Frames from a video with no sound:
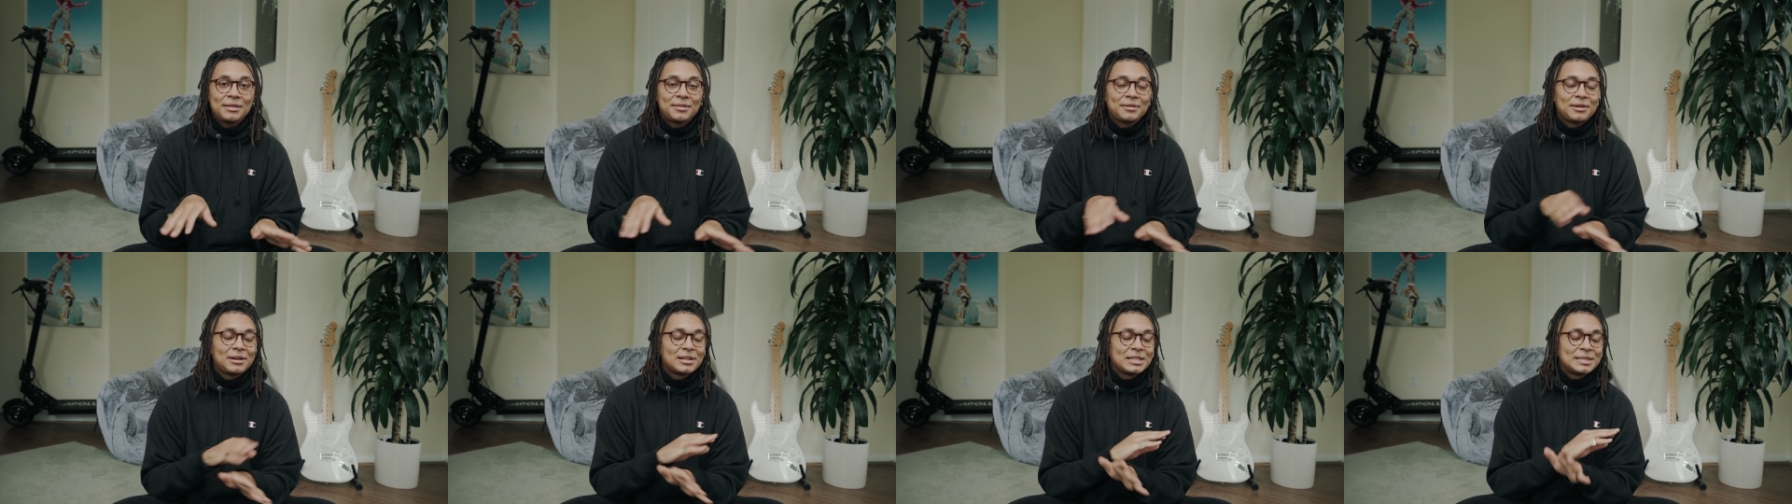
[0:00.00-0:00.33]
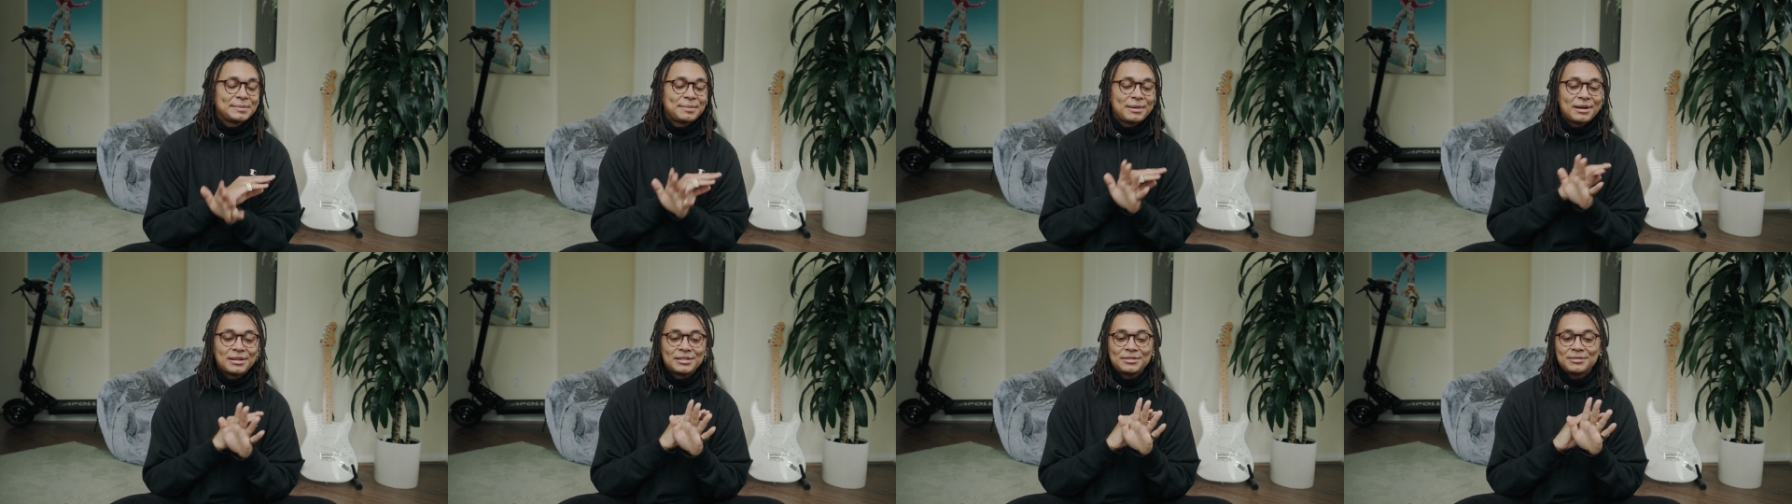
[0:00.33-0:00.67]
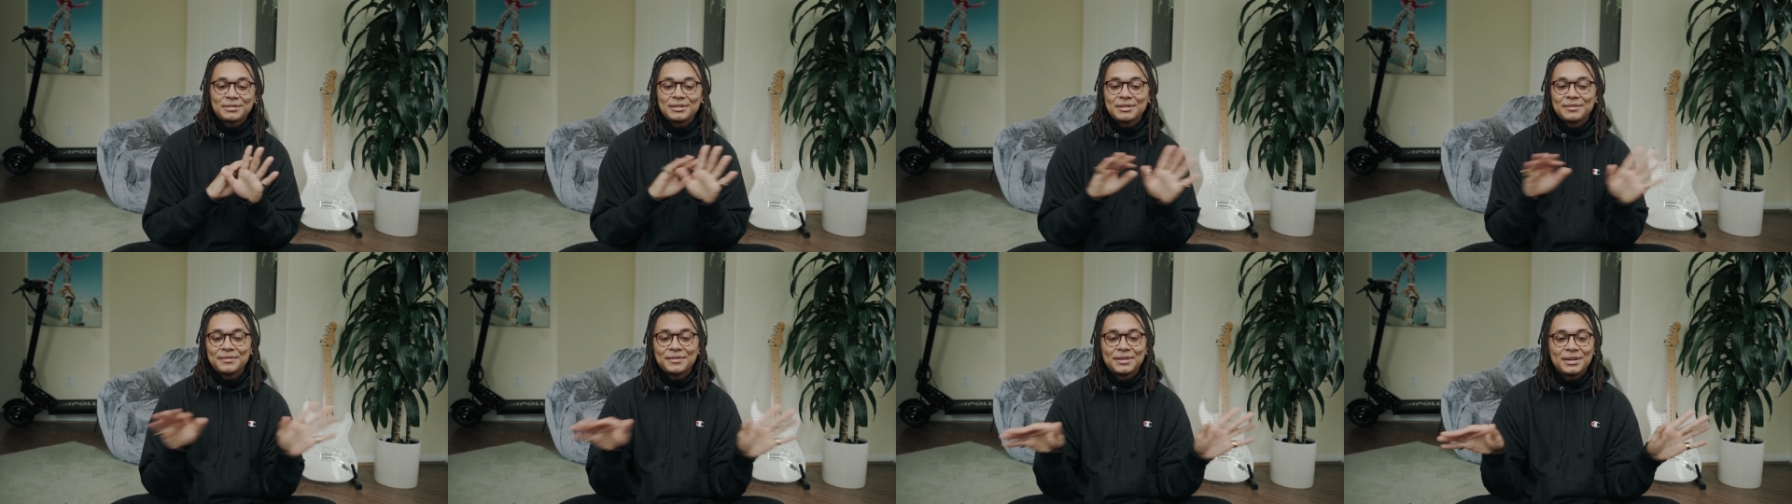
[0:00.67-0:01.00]
They're not
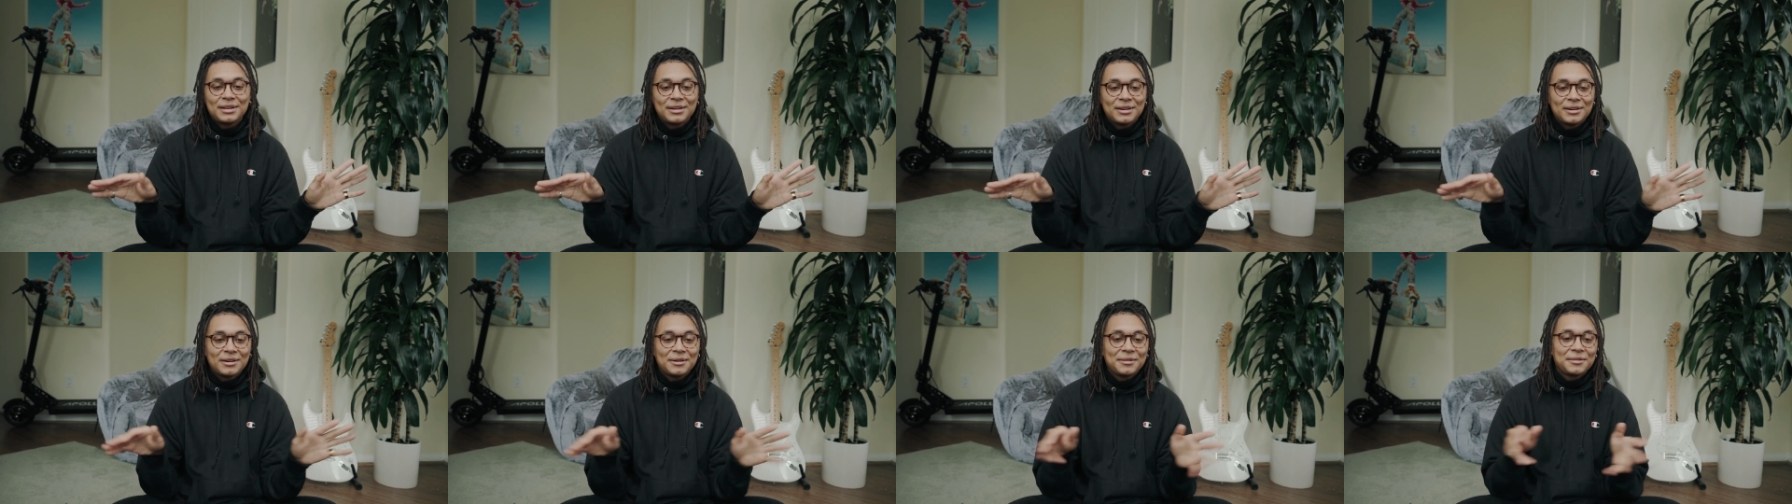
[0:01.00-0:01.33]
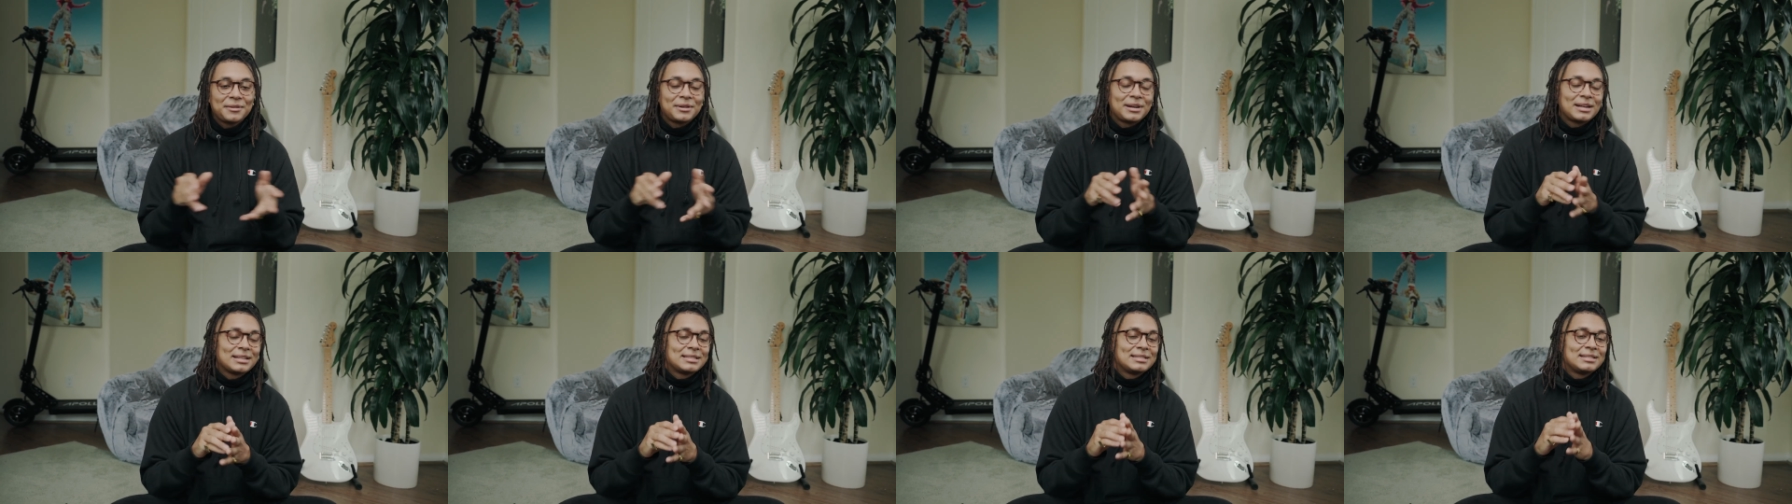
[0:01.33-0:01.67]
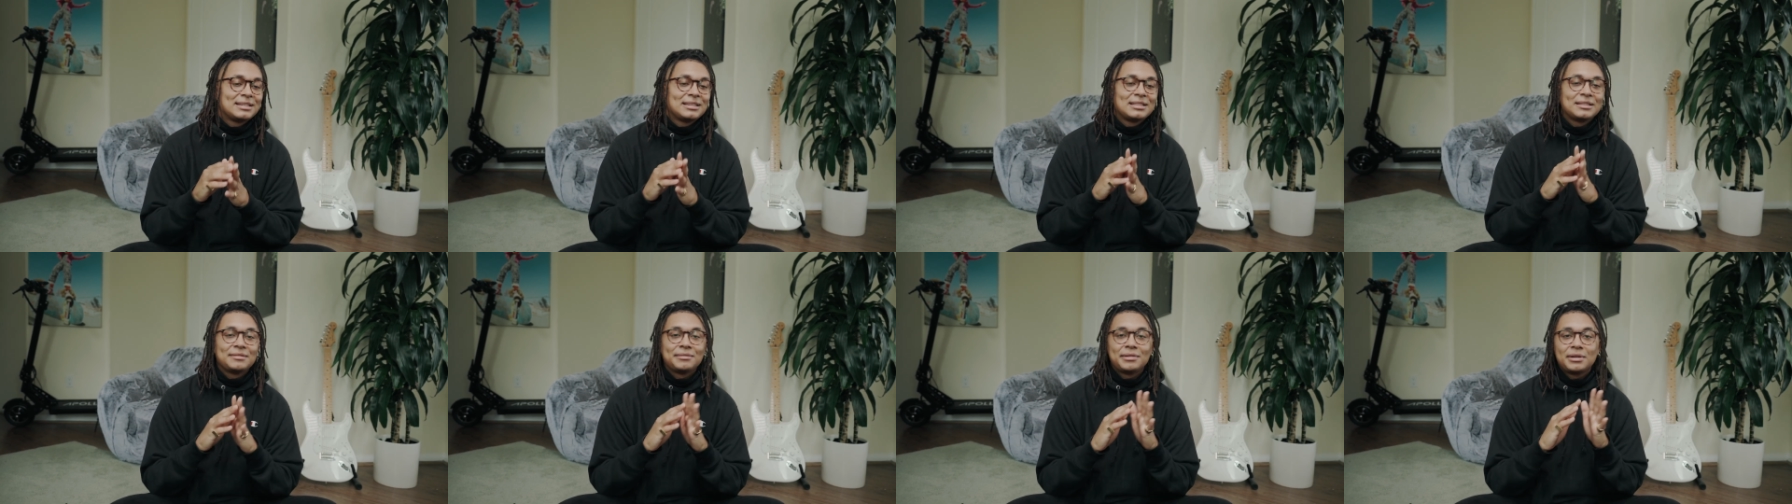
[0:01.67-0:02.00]
sponsoring the video. They're not
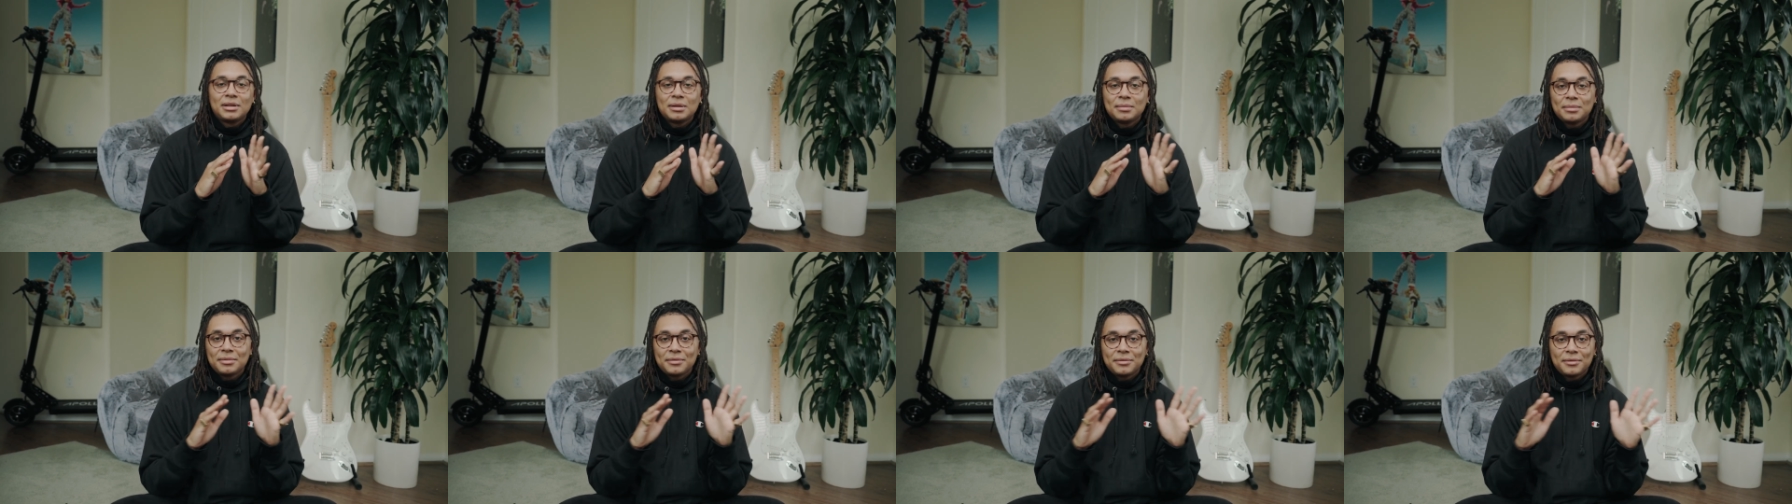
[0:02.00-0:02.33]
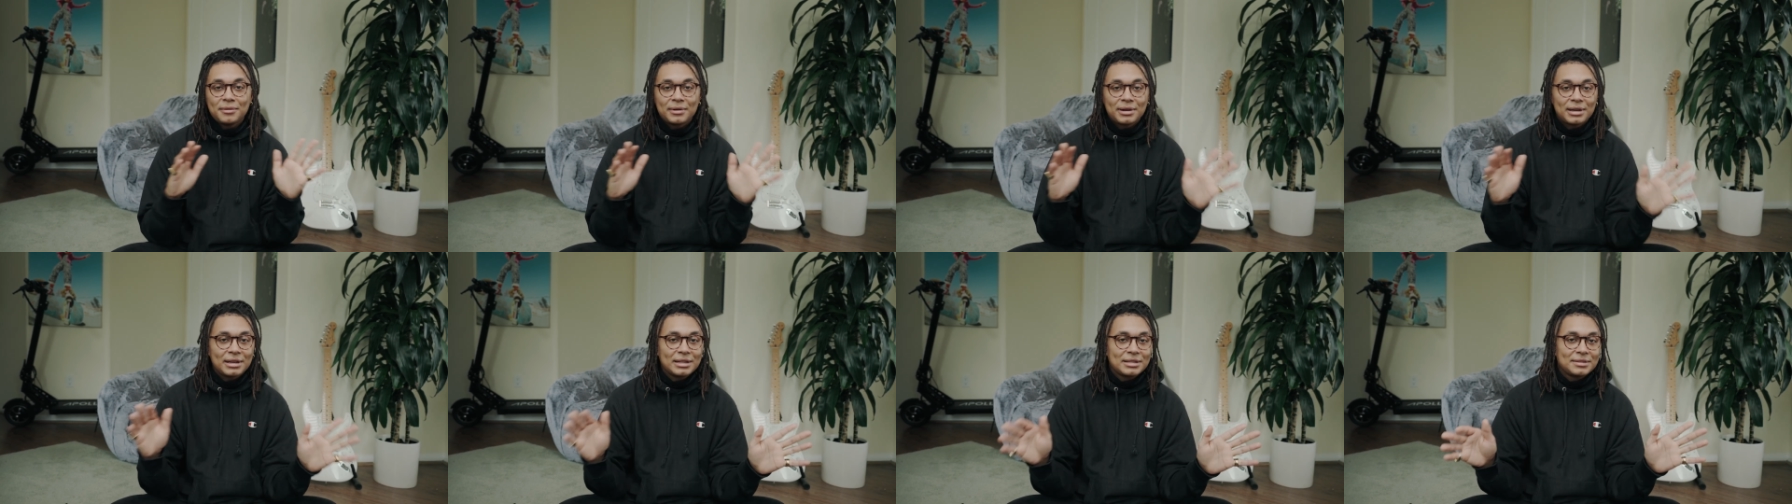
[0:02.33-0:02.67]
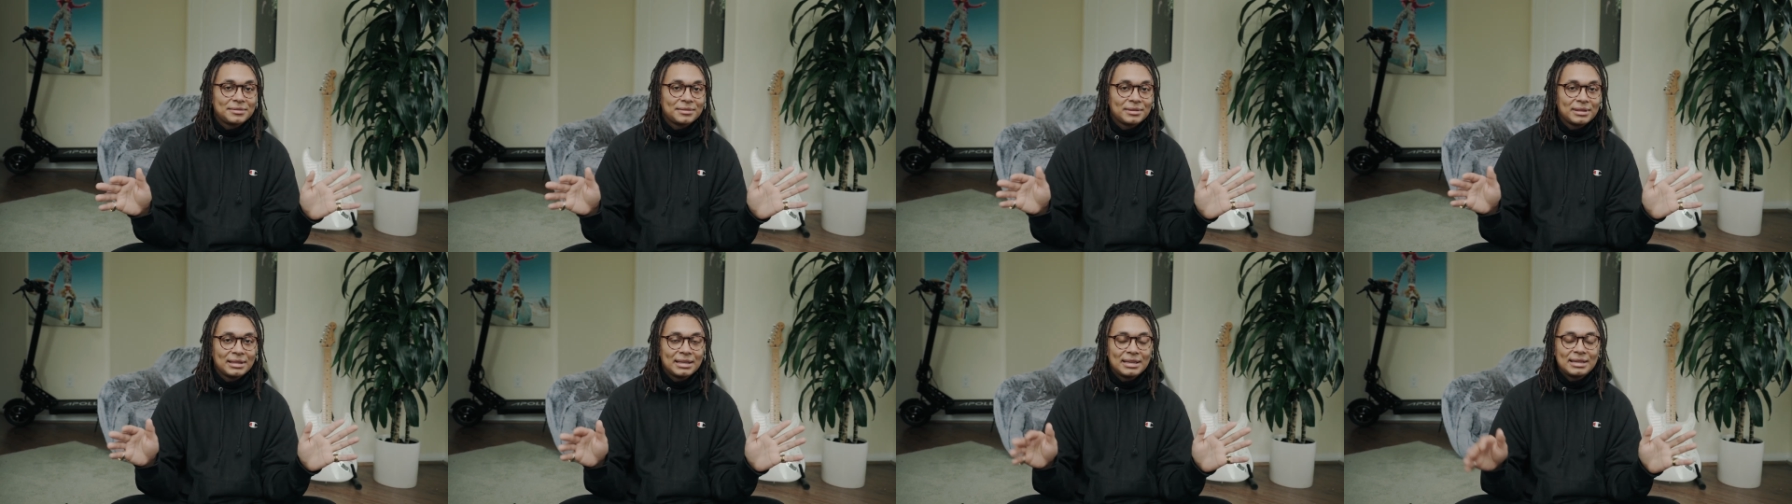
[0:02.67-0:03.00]
seeing the video before it
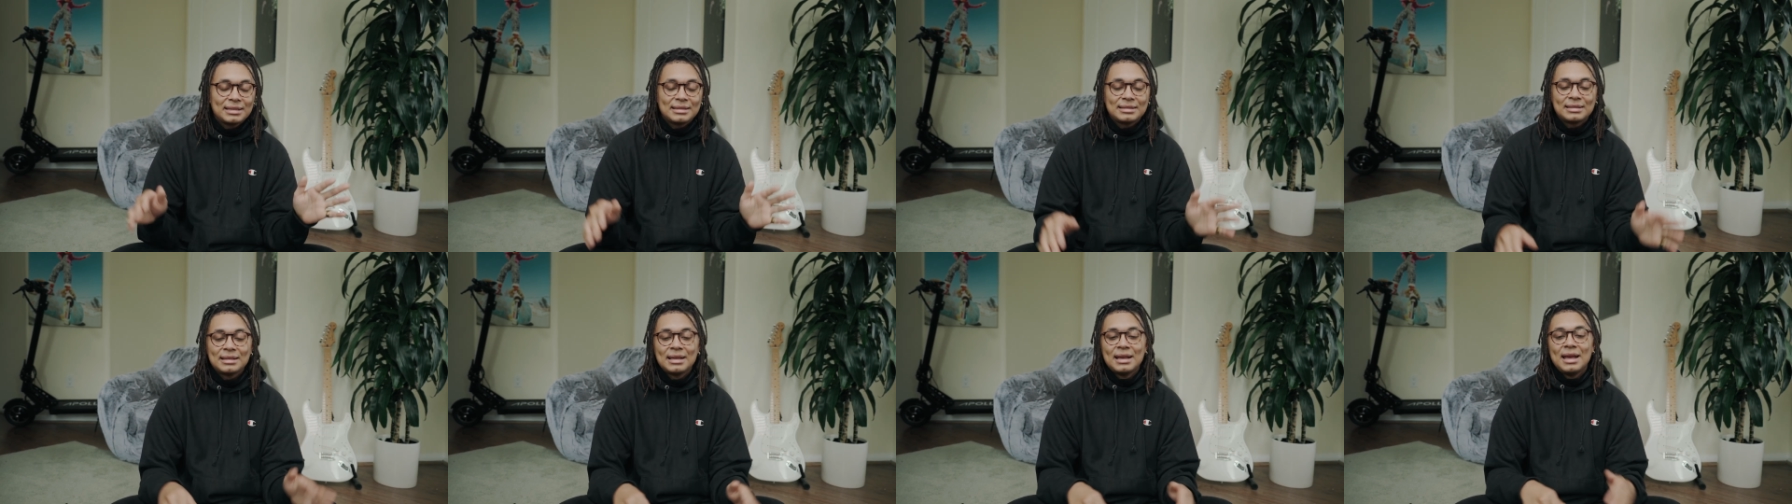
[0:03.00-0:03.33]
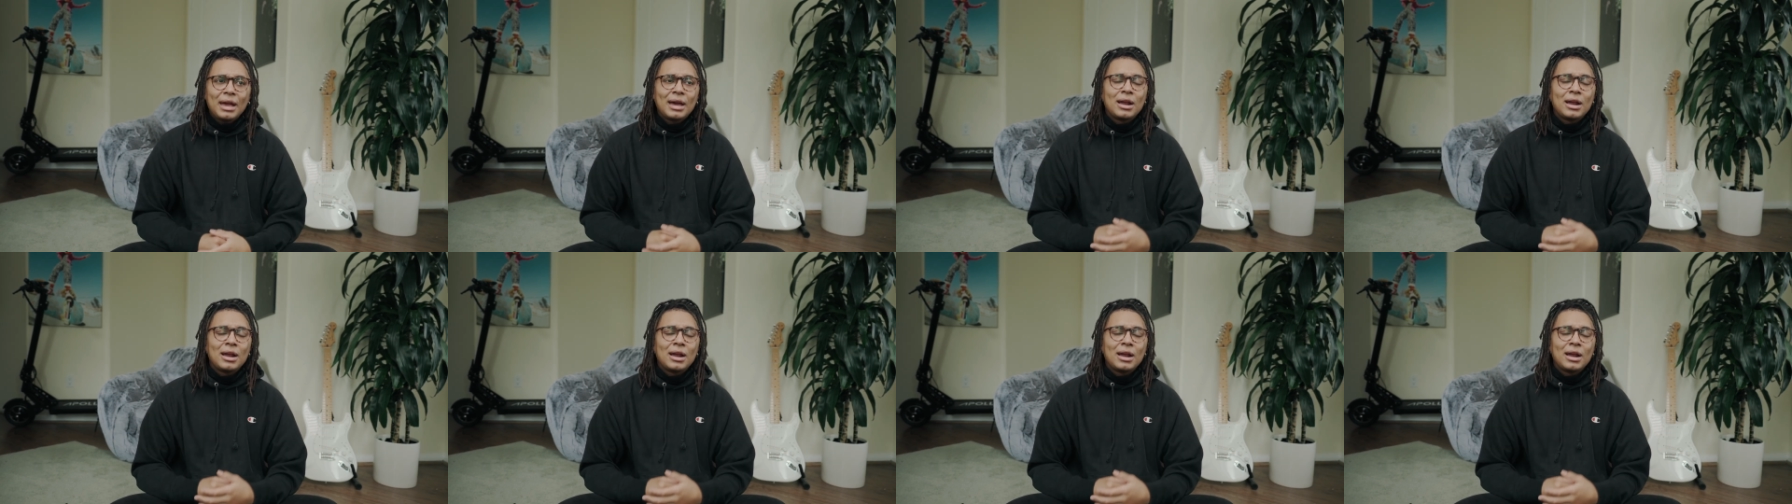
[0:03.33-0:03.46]
gets released.